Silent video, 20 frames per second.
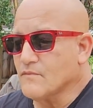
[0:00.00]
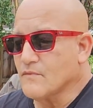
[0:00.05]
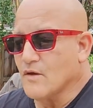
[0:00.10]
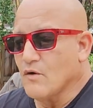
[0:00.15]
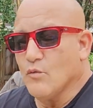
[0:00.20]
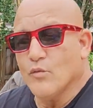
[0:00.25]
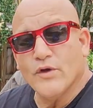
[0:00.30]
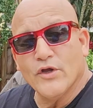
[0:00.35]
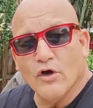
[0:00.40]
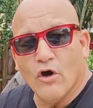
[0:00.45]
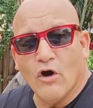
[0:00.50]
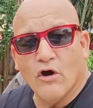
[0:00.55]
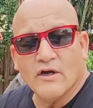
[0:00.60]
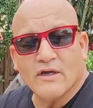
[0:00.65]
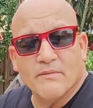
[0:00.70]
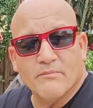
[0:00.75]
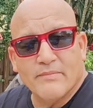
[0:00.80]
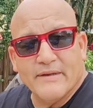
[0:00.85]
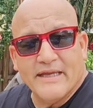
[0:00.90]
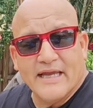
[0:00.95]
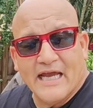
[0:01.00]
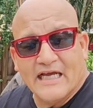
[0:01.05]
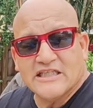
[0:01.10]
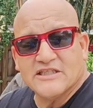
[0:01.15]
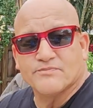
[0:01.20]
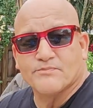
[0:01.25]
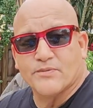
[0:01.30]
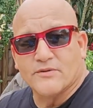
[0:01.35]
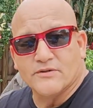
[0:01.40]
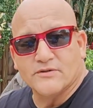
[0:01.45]
we all can be
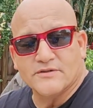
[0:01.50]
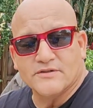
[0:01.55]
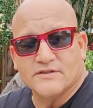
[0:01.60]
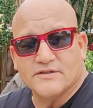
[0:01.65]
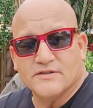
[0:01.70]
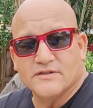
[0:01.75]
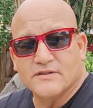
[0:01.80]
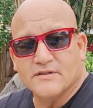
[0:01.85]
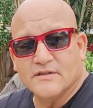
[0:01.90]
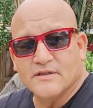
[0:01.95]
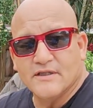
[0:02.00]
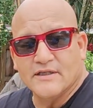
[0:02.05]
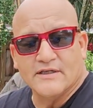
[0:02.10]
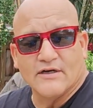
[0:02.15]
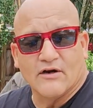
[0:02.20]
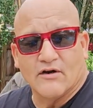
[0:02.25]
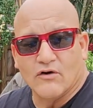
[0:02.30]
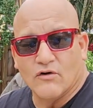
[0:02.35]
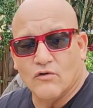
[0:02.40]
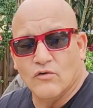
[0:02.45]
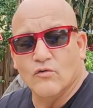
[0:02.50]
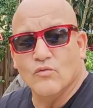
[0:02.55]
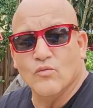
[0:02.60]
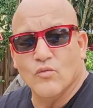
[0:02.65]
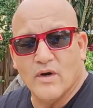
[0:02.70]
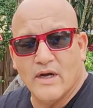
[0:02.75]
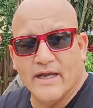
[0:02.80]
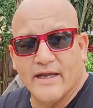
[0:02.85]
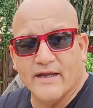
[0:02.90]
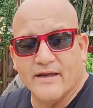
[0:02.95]
experts in our own
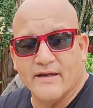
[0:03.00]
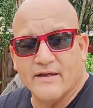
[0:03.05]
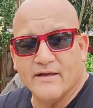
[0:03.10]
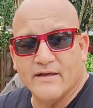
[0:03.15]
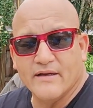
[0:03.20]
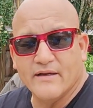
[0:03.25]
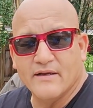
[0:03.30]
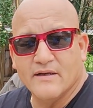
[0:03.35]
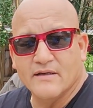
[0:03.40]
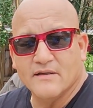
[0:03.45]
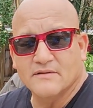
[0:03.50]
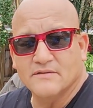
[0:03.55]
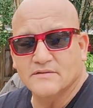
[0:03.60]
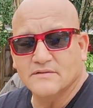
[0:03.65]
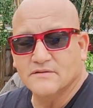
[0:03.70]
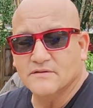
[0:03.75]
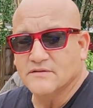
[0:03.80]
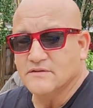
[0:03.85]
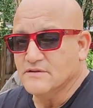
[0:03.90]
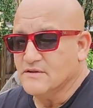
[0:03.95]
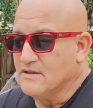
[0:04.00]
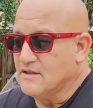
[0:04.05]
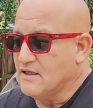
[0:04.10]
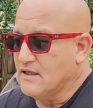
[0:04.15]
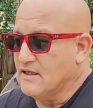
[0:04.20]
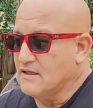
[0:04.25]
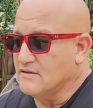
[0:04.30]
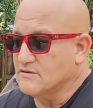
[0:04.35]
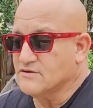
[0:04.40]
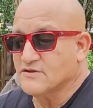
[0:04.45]
way.
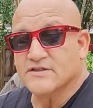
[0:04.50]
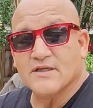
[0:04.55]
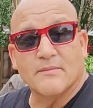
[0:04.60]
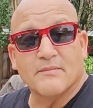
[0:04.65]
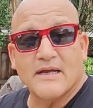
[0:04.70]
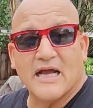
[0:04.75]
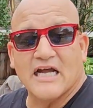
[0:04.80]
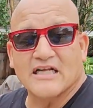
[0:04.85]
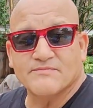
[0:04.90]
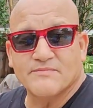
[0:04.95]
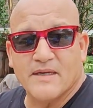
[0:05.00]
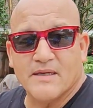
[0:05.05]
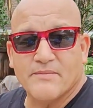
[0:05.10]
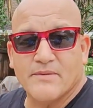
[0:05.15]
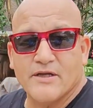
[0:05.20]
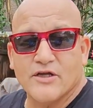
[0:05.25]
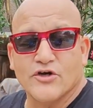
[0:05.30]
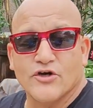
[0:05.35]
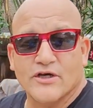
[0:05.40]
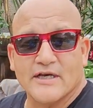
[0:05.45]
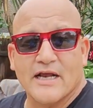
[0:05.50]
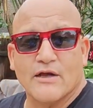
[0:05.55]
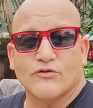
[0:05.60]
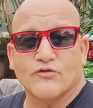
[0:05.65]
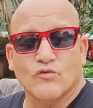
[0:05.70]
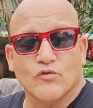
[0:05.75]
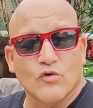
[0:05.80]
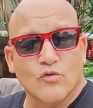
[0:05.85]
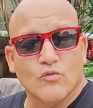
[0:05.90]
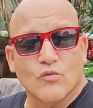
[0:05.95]
Some guys may be good at
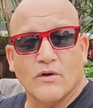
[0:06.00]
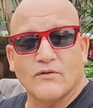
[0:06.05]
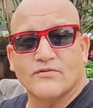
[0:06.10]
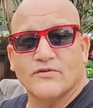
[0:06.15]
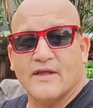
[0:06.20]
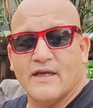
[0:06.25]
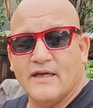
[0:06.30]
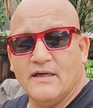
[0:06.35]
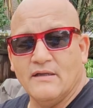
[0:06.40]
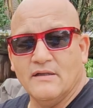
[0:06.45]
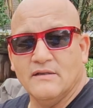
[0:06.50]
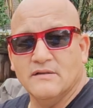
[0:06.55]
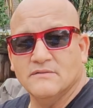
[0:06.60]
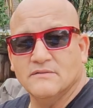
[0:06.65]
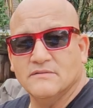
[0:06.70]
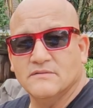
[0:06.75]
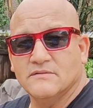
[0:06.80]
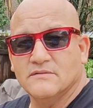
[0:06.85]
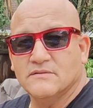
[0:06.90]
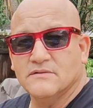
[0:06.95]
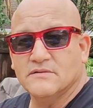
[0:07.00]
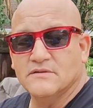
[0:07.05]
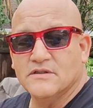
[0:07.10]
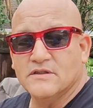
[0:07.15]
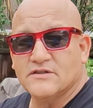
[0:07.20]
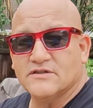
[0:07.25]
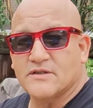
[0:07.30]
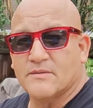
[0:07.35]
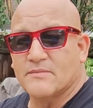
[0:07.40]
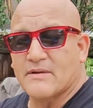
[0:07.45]
doing one thing.
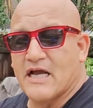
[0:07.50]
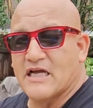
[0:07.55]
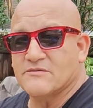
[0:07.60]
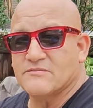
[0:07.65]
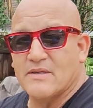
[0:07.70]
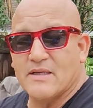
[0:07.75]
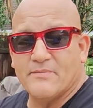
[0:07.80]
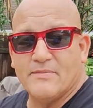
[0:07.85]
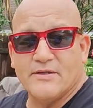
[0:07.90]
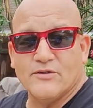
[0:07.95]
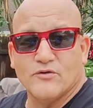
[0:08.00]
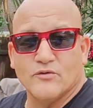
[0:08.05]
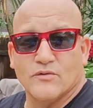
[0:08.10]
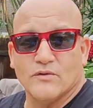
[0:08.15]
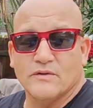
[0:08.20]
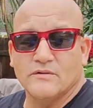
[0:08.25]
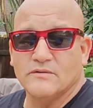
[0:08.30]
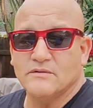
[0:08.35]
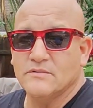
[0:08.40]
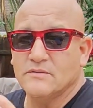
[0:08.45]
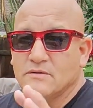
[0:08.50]
Some guys may be doing